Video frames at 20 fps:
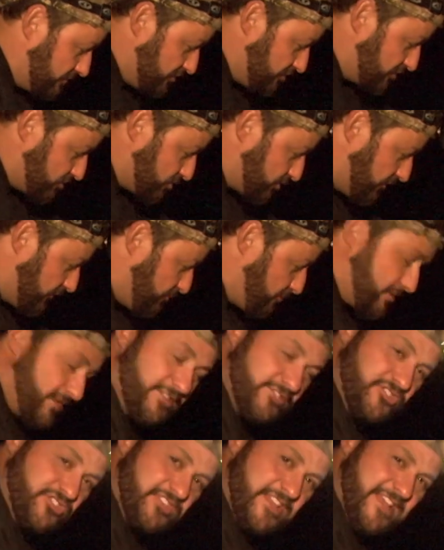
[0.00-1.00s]
Just so everybody
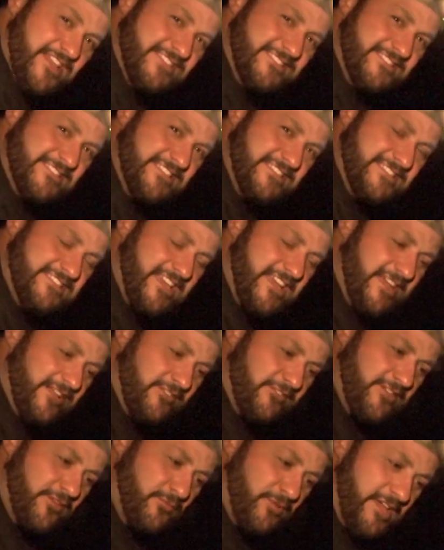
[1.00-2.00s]
understands, this
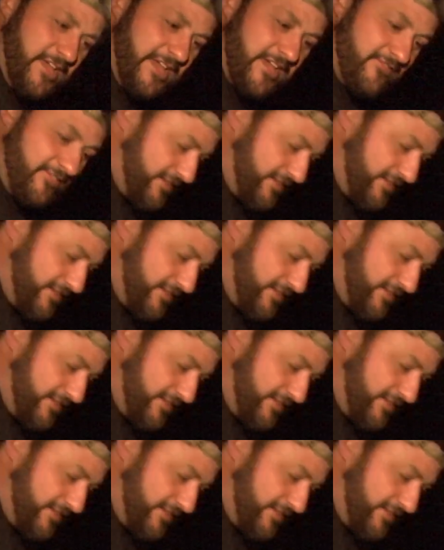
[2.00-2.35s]
gator that we have